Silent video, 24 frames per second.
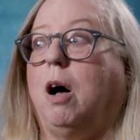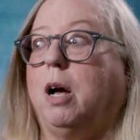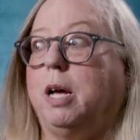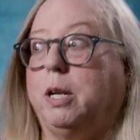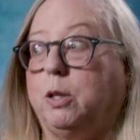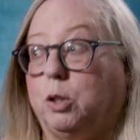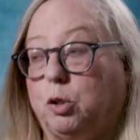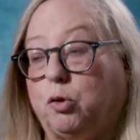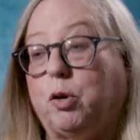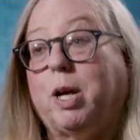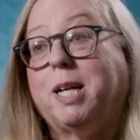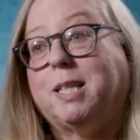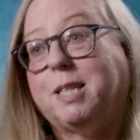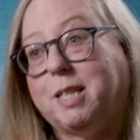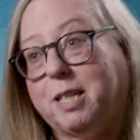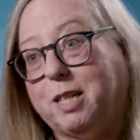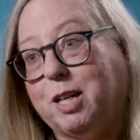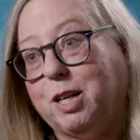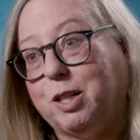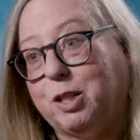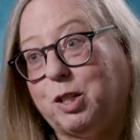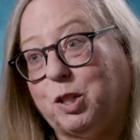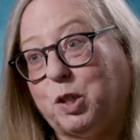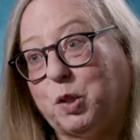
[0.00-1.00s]
it'll
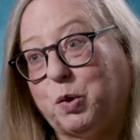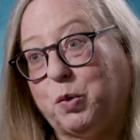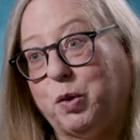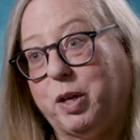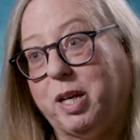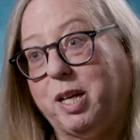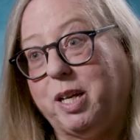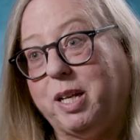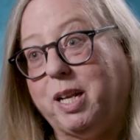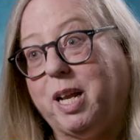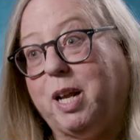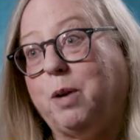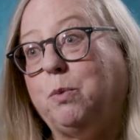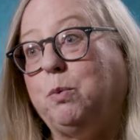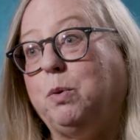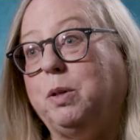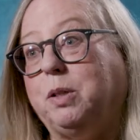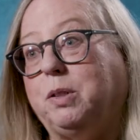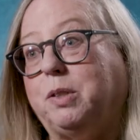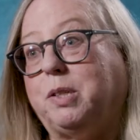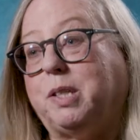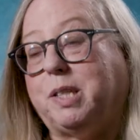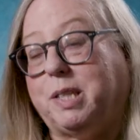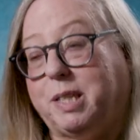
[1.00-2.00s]
translate onto screen and
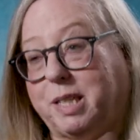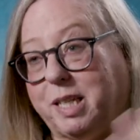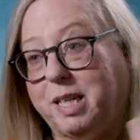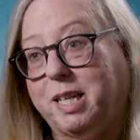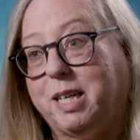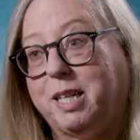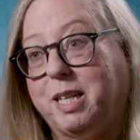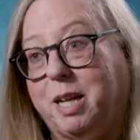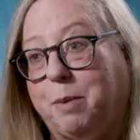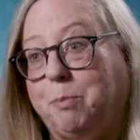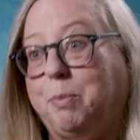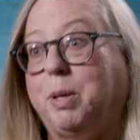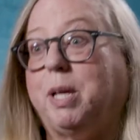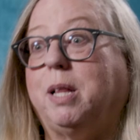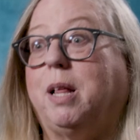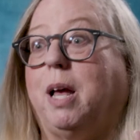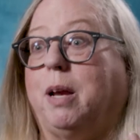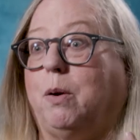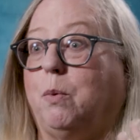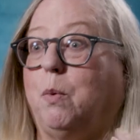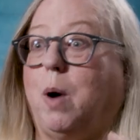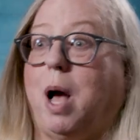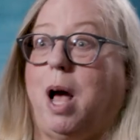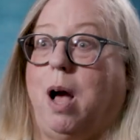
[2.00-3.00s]
we'll see it and be
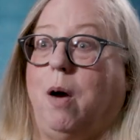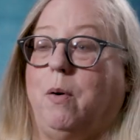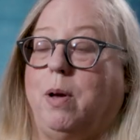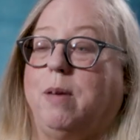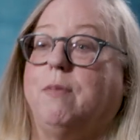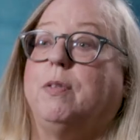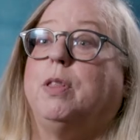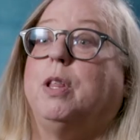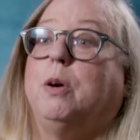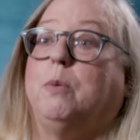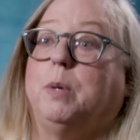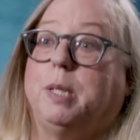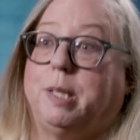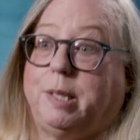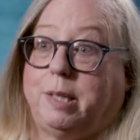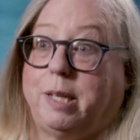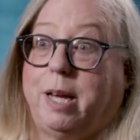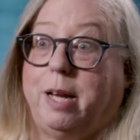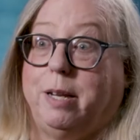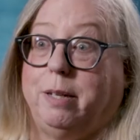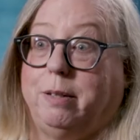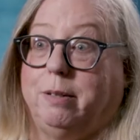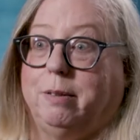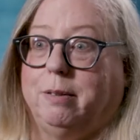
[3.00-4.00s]
like, wow, even though we
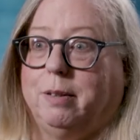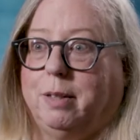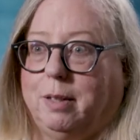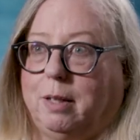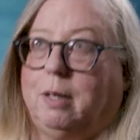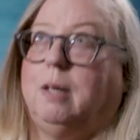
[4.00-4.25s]
said,